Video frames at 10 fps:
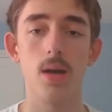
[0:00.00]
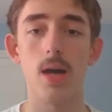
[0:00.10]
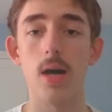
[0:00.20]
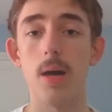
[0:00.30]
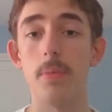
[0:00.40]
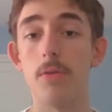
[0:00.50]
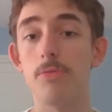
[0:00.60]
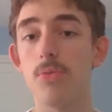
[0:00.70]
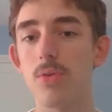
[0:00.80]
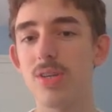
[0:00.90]
But
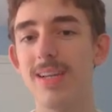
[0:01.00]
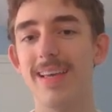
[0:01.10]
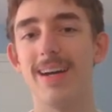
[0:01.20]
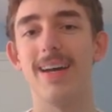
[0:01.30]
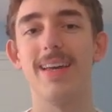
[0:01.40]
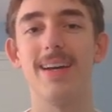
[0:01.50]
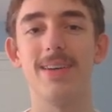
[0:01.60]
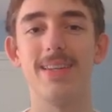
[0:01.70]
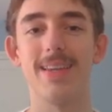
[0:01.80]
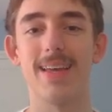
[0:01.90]
unfortunately,
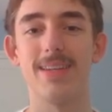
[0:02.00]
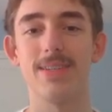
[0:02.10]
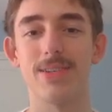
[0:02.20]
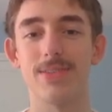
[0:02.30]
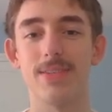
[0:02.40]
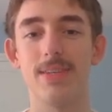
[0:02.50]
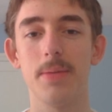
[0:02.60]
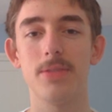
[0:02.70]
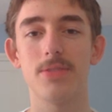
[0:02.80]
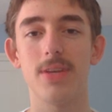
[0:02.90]
I didn't get a chance to
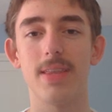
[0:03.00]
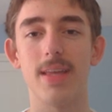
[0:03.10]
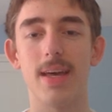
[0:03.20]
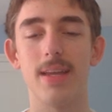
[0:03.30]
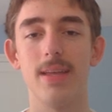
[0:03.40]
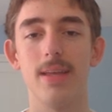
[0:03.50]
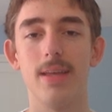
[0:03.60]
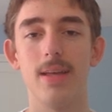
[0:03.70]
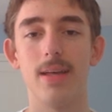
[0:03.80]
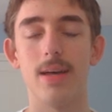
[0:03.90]
demonstrate that.
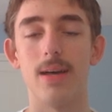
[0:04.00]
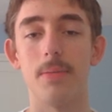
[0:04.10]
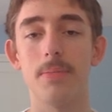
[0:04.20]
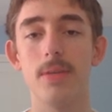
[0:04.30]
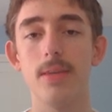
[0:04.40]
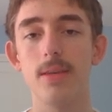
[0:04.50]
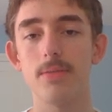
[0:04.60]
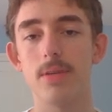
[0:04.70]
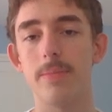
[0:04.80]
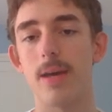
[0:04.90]

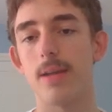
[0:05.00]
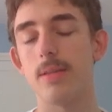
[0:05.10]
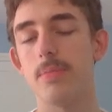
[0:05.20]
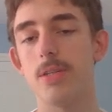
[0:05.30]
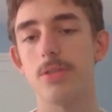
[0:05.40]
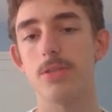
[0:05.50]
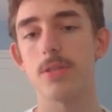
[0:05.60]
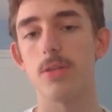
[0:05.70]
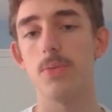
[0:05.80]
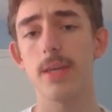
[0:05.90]
Doesn't really matter, the position's
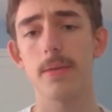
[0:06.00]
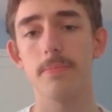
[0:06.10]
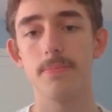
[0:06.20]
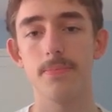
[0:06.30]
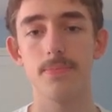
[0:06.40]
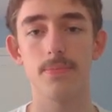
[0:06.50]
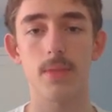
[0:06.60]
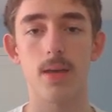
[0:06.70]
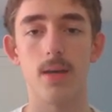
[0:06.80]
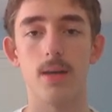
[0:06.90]
still winning.
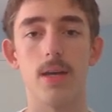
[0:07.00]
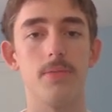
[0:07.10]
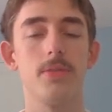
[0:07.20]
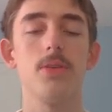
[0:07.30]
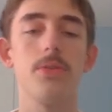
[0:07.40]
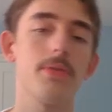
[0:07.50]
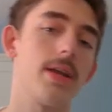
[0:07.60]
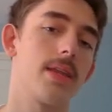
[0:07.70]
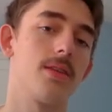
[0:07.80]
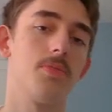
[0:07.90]
I'm still
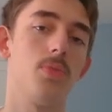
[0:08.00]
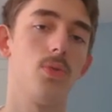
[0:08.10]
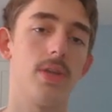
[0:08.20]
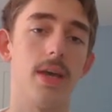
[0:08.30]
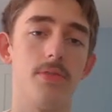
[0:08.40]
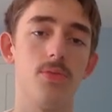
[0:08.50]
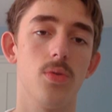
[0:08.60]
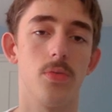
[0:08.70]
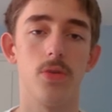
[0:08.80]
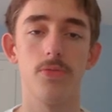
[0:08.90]
threatening this pawn to
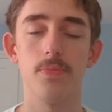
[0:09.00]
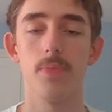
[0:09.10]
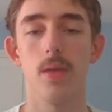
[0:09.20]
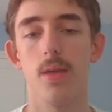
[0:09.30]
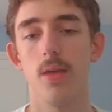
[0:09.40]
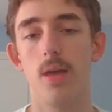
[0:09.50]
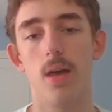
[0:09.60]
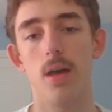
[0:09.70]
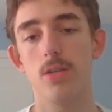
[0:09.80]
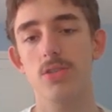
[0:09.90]
f4 move,
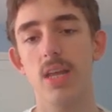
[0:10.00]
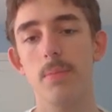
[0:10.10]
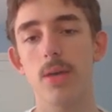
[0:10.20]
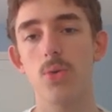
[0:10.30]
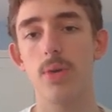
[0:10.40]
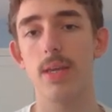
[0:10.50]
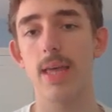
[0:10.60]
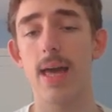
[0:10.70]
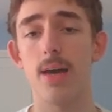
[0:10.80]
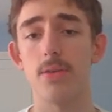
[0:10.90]
just getting my queen
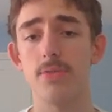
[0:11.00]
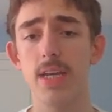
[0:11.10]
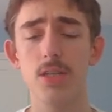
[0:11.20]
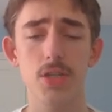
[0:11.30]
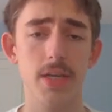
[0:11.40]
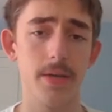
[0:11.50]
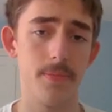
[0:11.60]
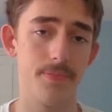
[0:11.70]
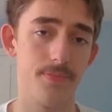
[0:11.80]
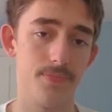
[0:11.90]
out of danger here,
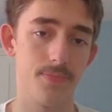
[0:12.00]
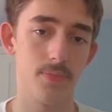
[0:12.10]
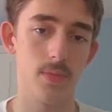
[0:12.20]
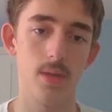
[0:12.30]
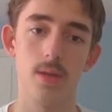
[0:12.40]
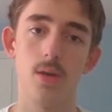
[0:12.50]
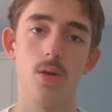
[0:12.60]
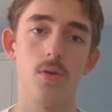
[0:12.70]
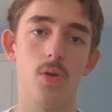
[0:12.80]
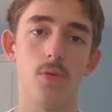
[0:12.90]

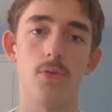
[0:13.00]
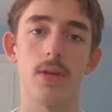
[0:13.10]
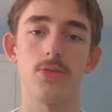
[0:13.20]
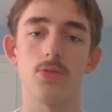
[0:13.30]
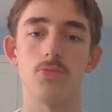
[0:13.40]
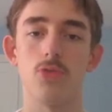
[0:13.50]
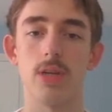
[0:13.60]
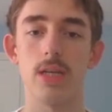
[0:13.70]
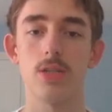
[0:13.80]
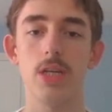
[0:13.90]
offering some rook
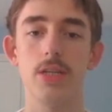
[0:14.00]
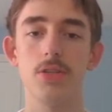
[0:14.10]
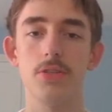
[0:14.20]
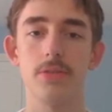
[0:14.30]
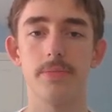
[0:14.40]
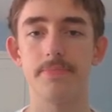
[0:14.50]
exchanges.